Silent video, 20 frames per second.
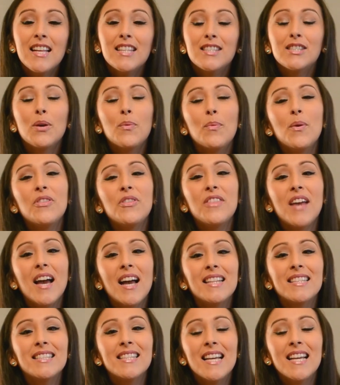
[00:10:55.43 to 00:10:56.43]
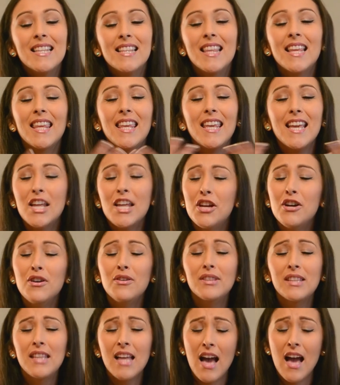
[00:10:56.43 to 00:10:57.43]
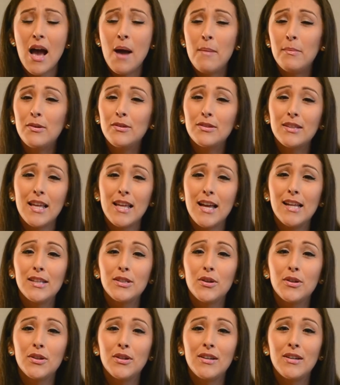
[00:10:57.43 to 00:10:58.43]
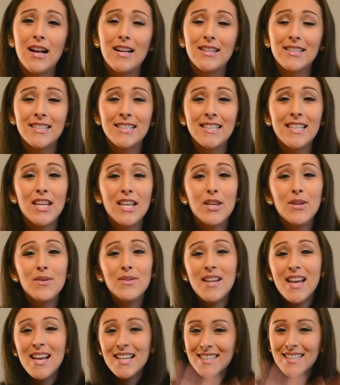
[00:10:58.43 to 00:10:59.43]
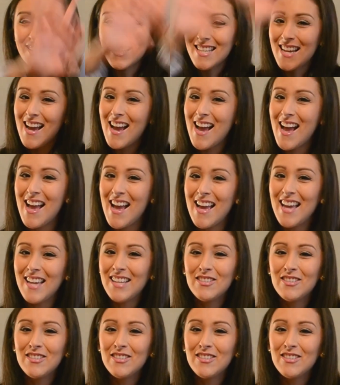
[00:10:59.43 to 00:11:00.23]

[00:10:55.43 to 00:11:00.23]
So with that, te quiero, te amo, te adoro. I'll see you next time.